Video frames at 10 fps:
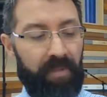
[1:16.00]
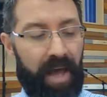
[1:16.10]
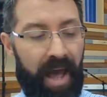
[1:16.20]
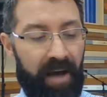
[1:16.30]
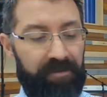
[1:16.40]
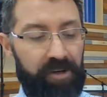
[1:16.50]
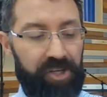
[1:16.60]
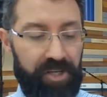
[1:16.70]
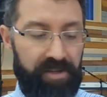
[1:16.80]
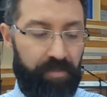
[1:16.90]
after
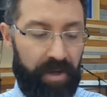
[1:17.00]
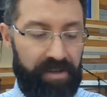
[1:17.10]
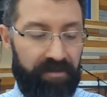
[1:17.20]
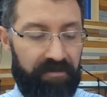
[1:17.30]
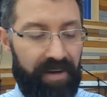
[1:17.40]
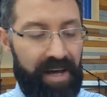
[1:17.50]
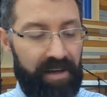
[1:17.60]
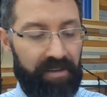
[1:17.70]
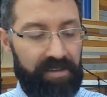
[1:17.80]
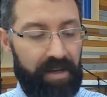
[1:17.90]
she has been
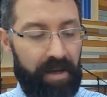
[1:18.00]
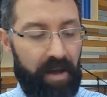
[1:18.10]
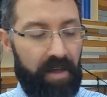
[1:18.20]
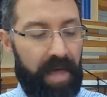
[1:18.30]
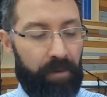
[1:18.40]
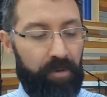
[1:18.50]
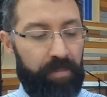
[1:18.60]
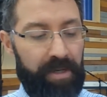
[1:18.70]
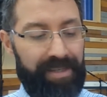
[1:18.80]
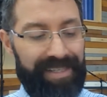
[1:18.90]
defiled. That would
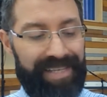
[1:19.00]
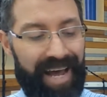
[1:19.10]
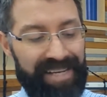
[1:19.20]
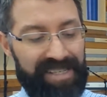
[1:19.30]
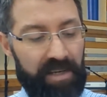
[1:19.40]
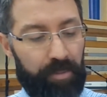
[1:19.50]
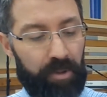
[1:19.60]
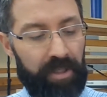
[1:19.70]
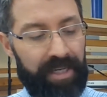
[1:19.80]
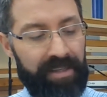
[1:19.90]
be
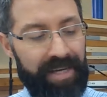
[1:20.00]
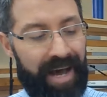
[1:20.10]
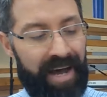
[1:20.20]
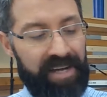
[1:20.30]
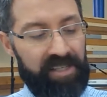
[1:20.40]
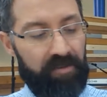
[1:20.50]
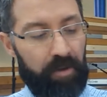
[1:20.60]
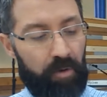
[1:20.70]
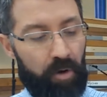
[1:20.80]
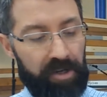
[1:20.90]
detestable in the eyes of the
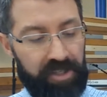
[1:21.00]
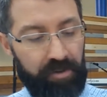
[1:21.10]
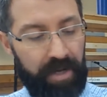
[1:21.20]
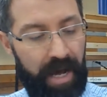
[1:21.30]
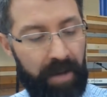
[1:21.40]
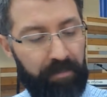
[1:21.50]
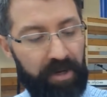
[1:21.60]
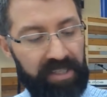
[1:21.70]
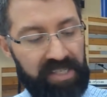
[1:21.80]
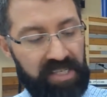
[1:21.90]
Lord. Do not
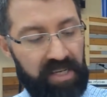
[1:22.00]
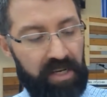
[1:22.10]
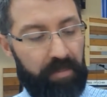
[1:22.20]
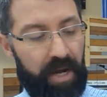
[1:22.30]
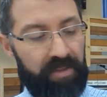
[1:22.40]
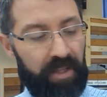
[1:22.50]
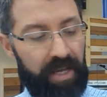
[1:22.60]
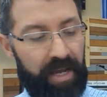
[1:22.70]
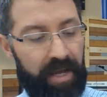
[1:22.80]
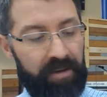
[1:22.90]
bring sin upon the
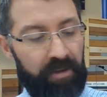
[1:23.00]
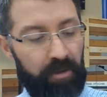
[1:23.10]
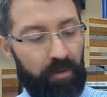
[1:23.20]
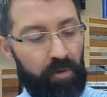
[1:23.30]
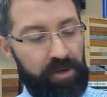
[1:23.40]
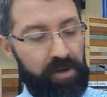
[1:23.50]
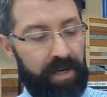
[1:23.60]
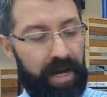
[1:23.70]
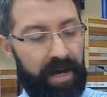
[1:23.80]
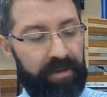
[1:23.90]
land the Lord your
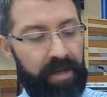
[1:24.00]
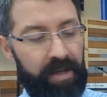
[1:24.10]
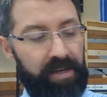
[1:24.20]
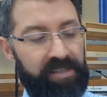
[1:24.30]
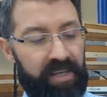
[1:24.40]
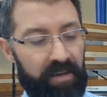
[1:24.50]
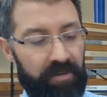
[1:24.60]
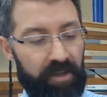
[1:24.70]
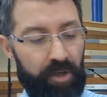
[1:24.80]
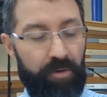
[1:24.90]
God is
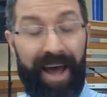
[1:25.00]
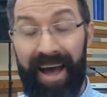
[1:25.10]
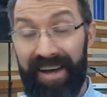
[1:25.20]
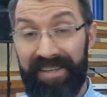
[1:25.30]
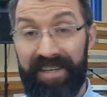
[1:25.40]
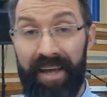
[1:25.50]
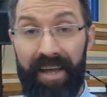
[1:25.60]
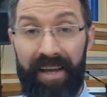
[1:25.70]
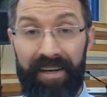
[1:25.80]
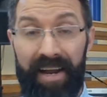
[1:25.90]
giving you as
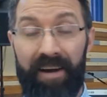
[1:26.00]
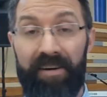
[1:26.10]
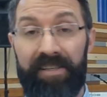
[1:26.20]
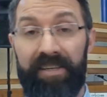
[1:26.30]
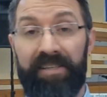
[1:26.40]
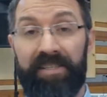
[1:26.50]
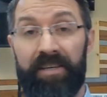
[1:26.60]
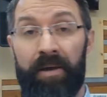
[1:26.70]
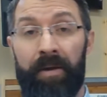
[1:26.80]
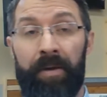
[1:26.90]
an inheritance.